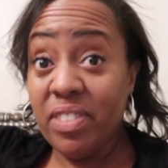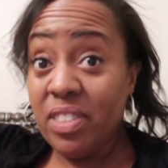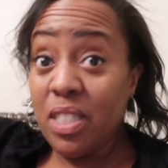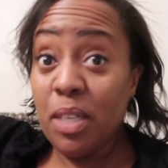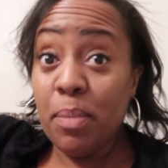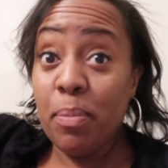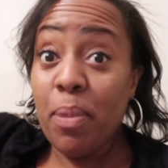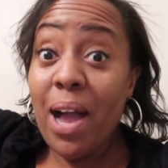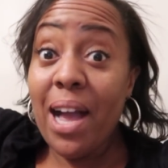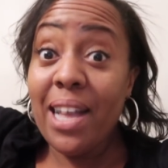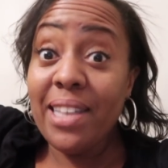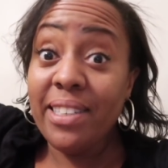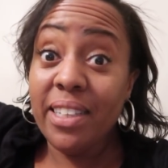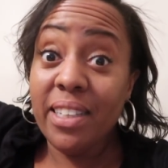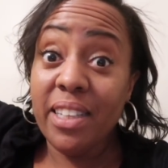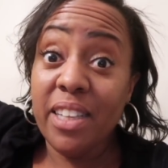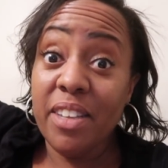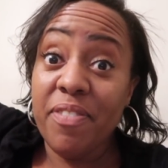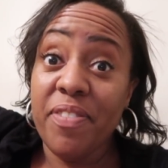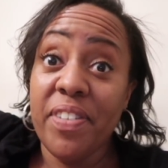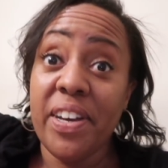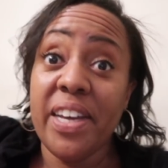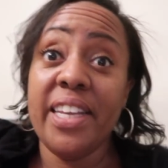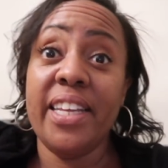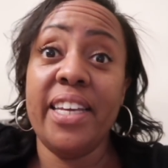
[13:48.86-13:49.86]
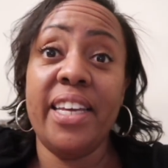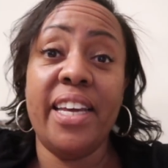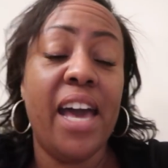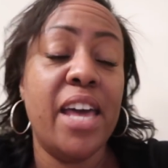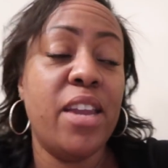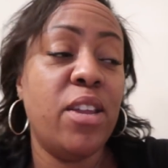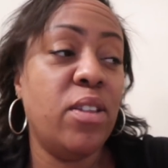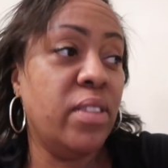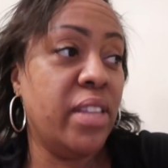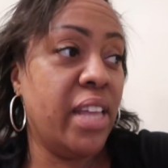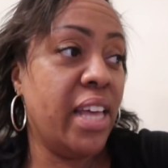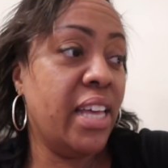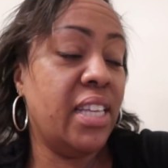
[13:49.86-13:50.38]
surprisingly funny. I
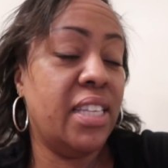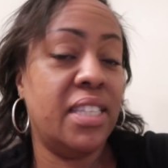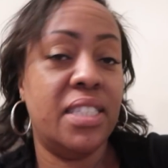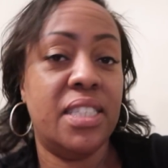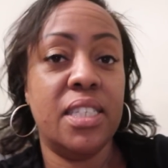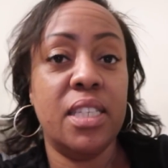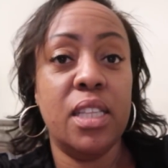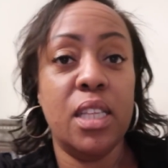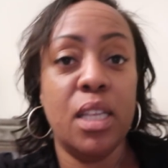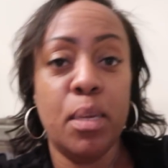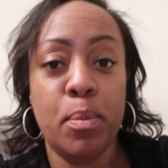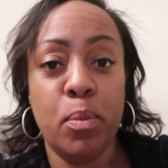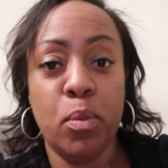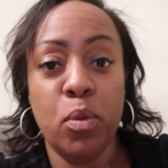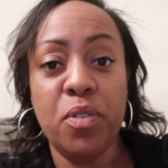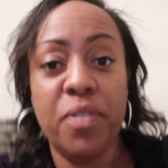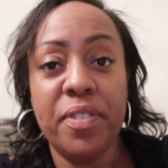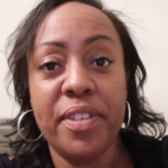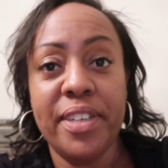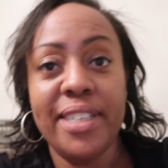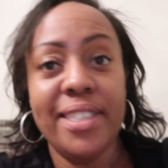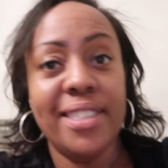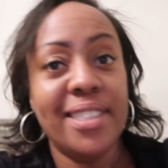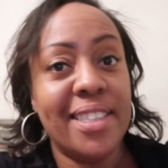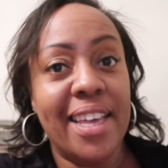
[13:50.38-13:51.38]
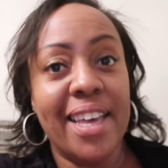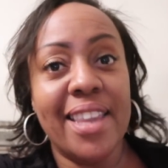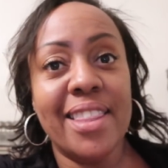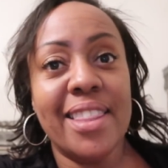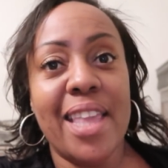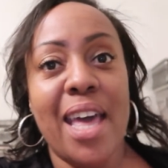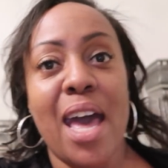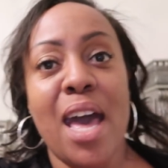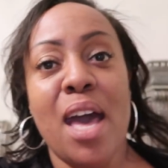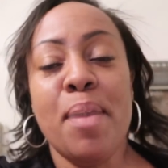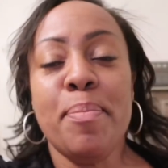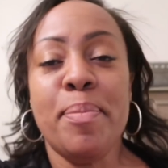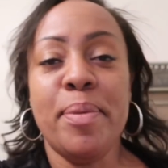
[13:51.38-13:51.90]
don't like silly movies like
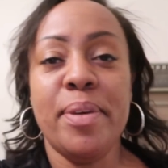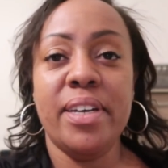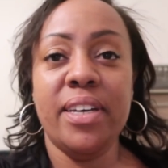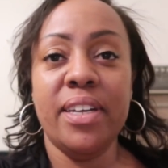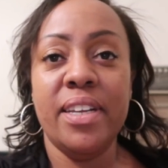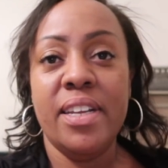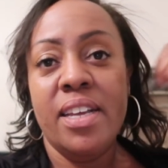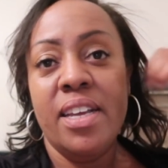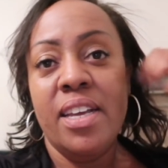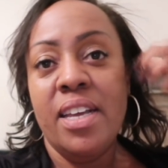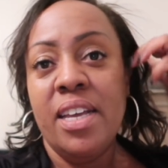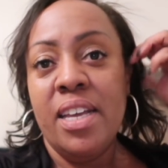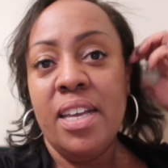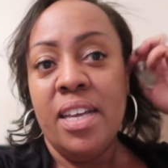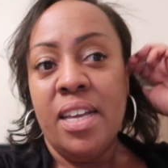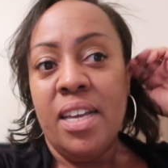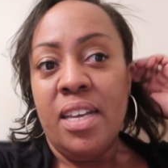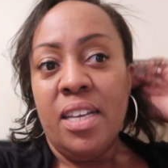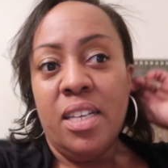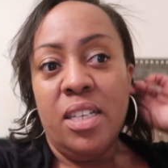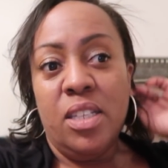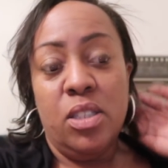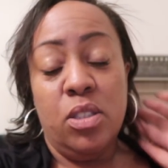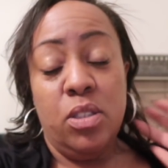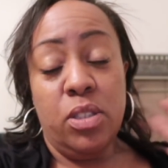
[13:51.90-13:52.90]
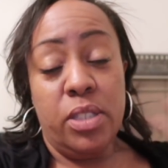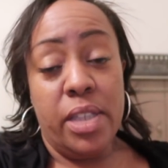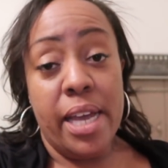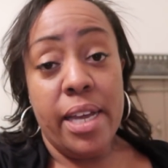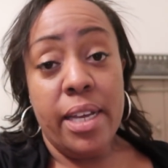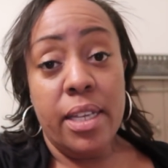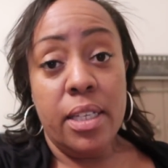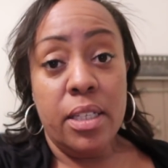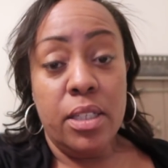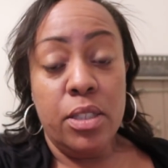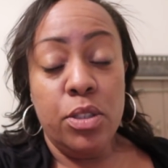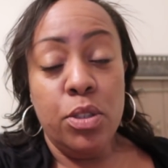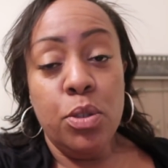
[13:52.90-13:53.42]
that, but
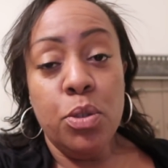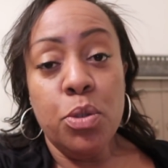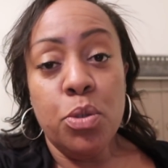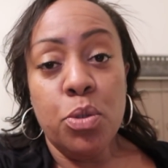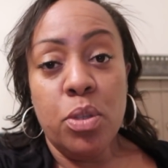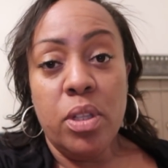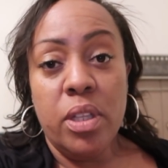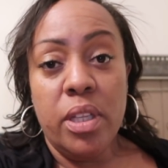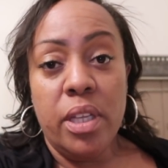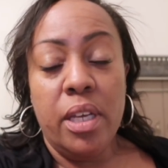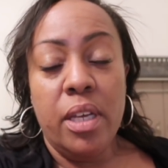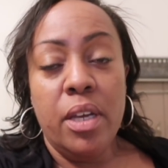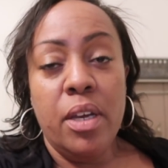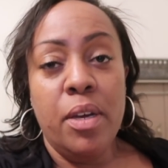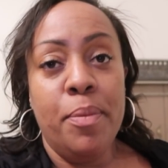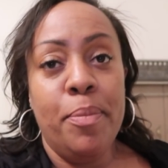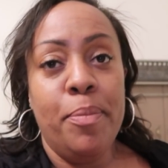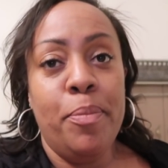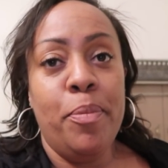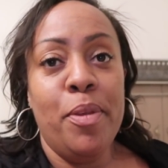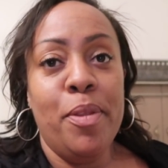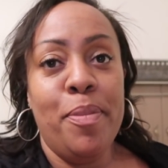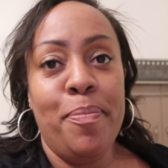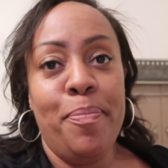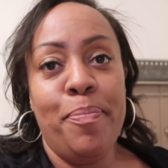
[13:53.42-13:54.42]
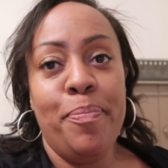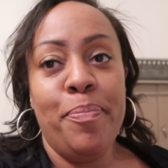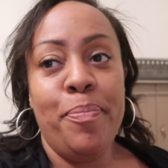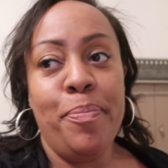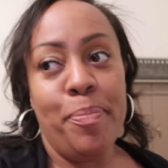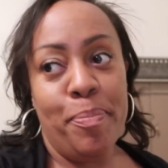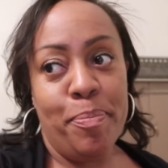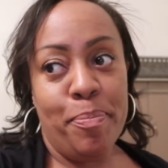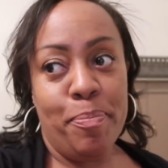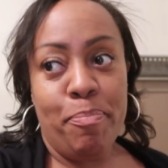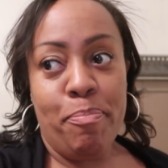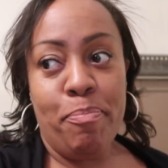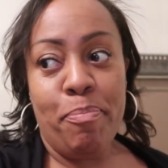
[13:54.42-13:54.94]
usually, but
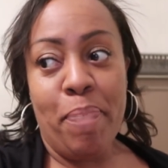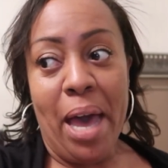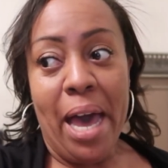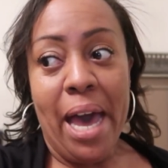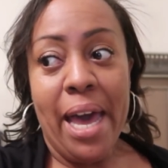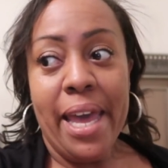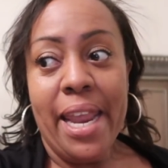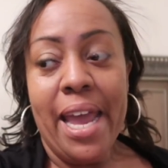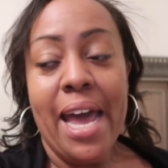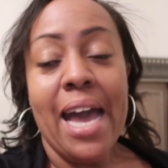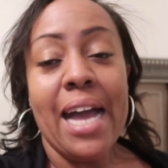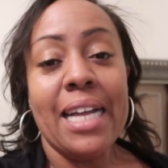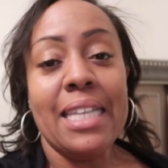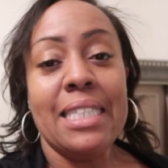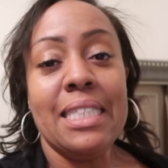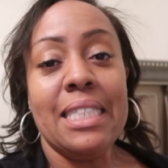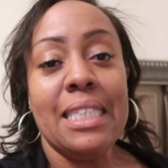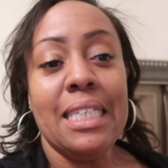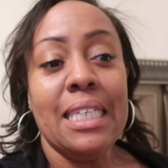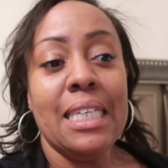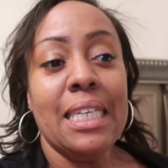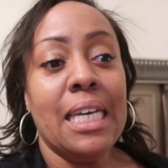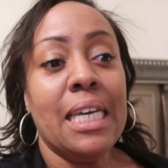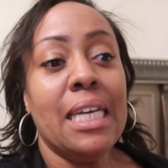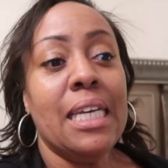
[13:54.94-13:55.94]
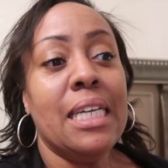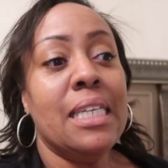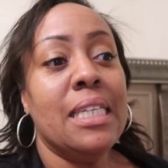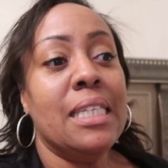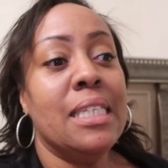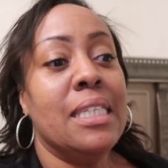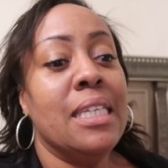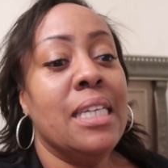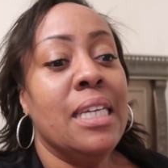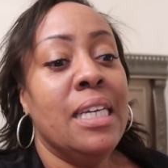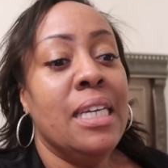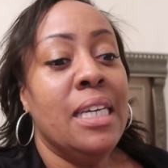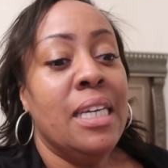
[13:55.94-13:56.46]
bad acting
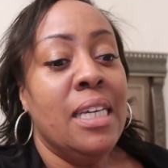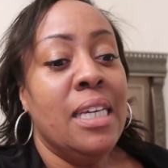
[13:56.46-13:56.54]
and